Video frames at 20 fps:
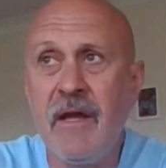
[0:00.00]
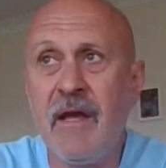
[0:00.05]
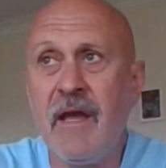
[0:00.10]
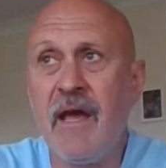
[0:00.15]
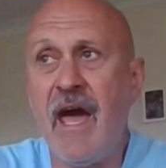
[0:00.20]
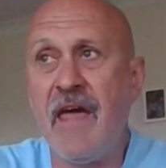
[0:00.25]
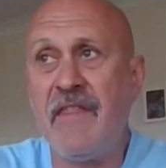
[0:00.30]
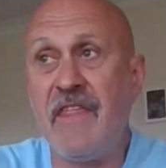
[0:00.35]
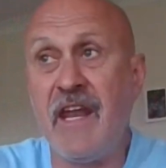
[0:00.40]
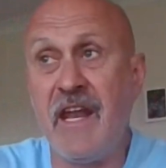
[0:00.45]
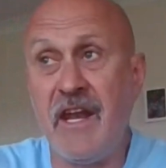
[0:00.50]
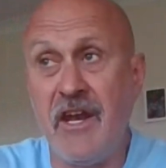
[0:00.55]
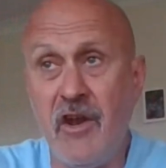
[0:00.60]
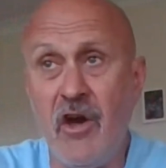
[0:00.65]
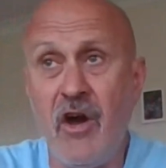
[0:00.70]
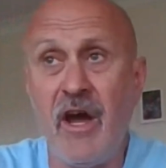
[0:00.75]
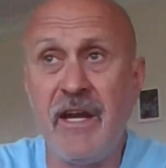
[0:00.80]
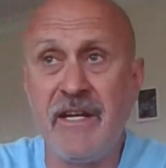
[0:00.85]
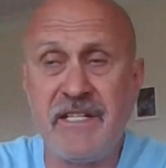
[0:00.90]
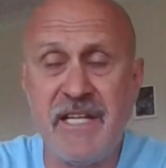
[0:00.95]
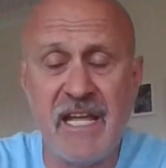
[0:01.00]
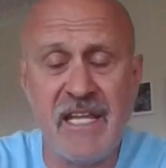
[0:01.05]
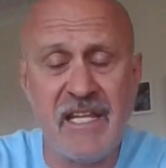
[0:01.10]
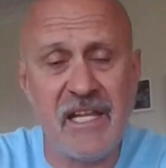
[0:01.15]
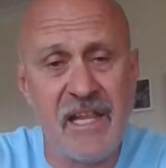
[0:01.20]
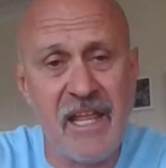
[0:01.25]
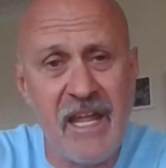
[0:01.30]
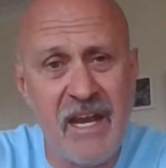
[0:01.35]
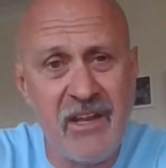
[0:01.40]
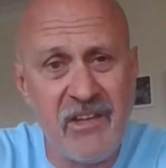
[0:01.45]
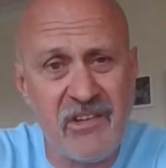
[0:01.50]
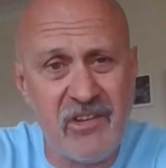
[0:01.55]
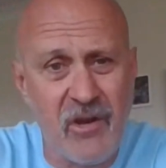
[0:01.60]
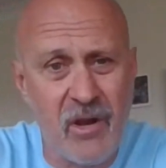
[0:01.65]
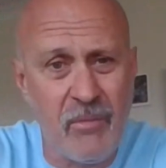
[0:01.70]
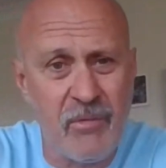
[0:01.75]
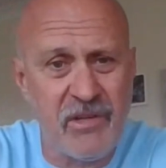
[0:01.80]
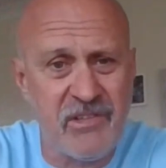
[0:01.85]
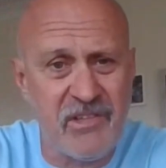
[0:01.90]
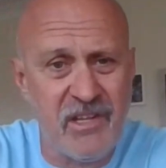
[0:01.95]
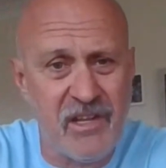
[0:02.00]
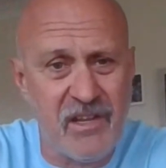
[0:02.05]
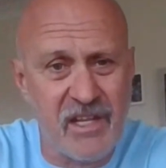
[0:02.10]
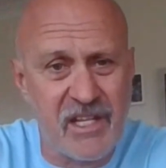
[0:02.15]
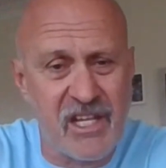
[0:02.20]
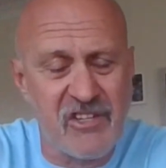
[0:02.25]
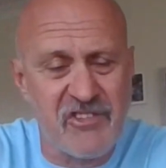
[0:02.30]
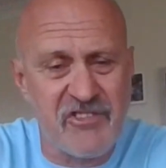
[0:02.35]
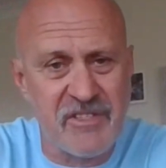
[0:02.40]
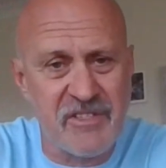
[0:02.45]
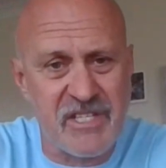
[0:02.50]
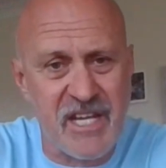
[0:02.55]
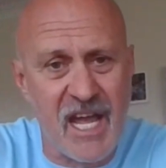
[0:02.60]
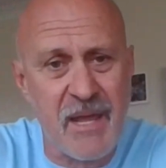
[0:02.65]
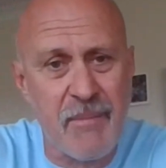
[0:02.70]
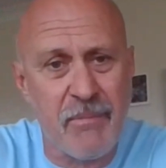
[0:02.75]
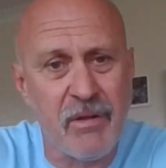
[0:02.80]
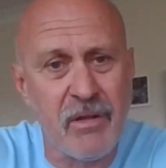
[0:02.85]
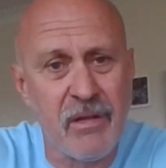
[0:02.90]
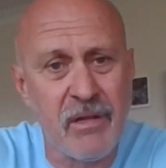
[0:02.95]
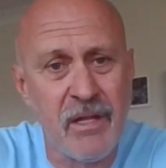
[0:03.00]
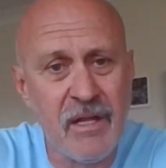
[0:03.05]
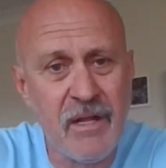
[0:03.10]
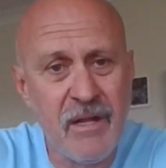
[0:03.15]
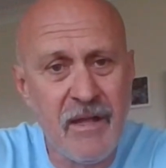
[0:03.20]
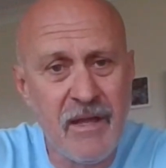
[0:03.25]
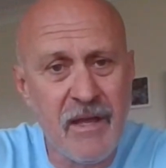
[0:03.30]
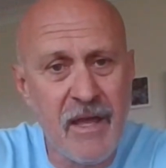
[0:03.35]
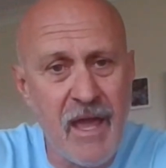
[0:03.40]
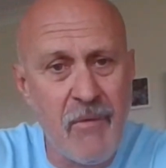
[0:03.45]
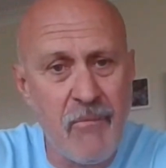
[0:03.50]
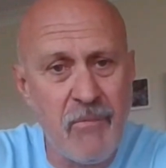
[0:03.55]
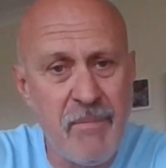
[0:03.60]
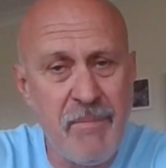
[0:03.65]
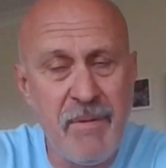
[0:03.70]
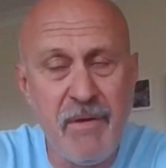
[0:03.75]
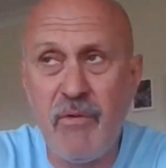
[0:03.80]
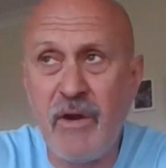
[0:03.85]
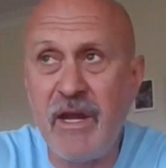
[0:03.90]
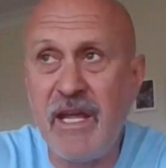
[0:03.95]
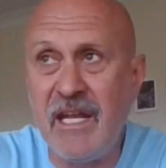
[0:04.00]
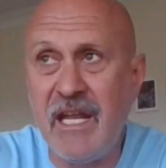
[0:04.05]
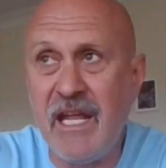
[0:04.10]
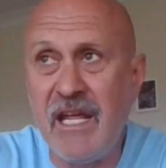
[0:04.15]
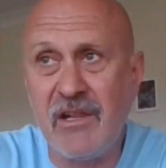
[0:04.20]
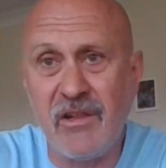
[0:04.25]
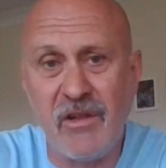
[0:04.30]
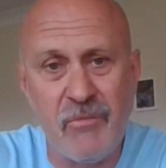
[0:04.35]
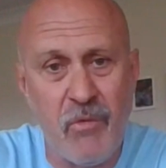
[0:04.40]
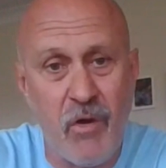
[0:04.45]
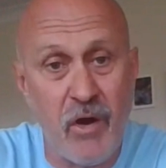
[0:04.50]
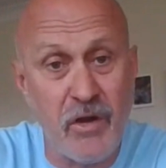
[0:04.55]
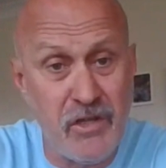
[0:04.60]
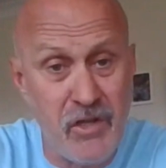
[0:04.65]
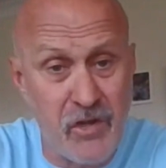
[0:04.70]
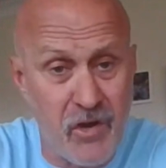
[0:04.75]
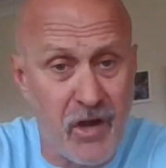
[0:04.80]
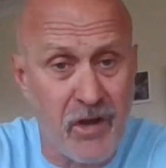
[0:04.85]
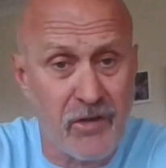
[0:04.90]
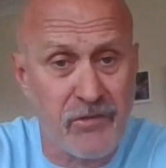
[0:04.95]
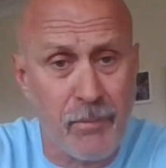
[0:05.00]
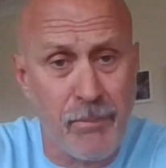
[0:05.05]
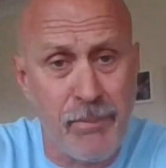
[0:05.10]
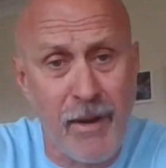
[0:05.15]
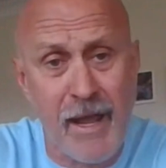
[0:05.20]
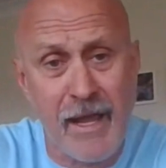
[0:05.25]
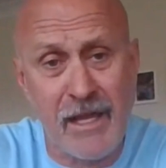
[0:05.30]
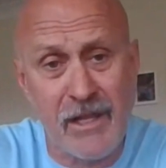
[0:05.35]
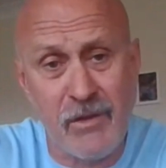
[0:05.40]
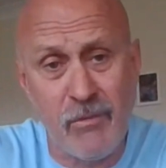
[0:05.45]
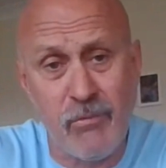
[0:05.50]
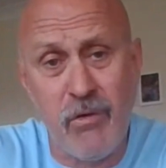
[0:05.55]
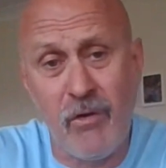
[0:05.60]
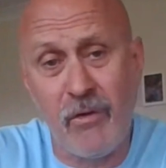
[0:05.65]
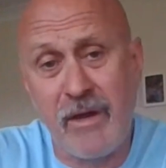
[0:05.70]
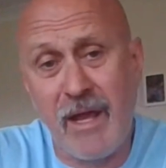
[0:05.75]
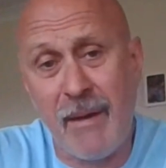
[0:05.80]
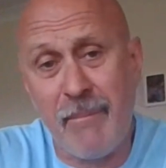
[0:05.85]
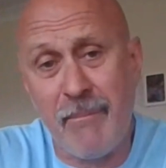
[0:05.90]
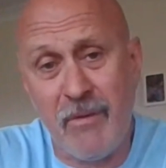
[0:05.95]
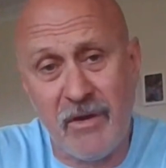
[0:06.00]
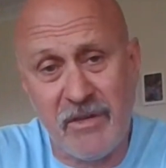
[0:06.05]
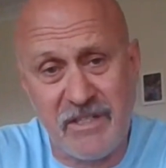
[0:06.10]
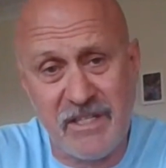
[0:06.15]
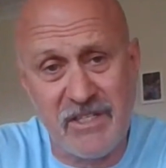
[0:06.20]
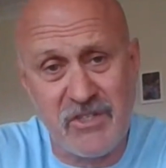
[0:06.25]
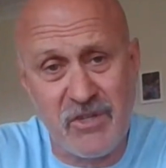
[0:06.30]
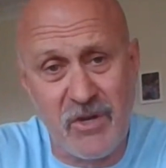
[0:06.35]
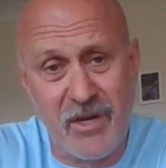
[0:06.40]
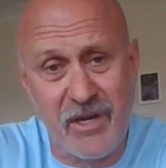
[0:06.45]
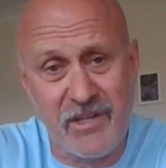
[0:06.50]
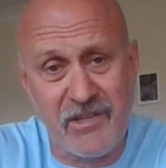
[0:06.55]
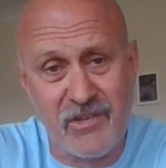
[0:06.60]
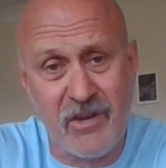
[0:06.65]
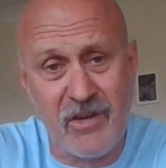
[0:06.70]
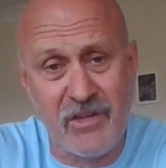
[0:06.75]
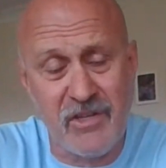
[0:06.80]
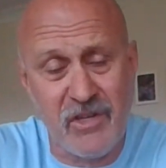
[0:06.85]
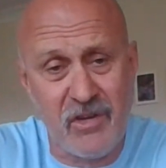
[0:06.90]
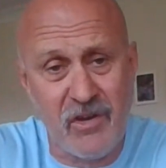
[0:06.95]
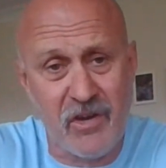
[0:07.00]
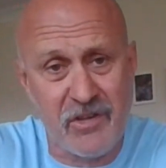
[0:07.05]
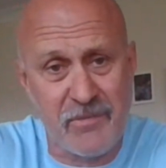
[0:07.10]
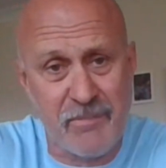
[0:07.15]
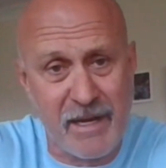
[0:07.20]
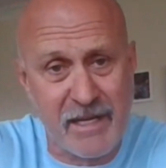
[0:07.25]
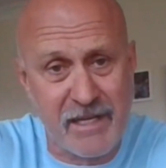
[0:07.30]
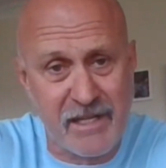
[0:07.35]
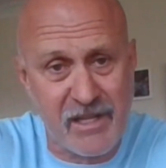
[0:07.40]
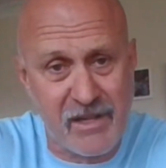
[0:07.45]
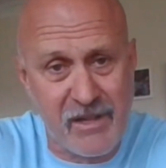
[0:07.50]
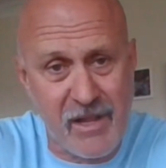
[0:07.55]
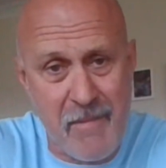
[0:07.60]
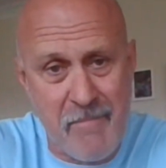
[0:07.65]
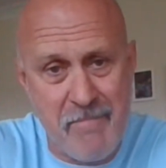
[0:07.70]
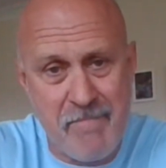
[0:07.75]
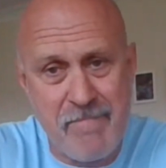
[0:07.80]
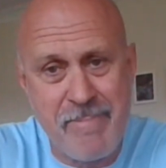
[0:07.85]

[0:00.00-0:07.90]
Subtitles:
And then at night, Daniel Anderson and I would sit at the kitchen table and we'd be ringing England while you guys were playing in the World Cup, Monty, trying to sign you guys back to the club.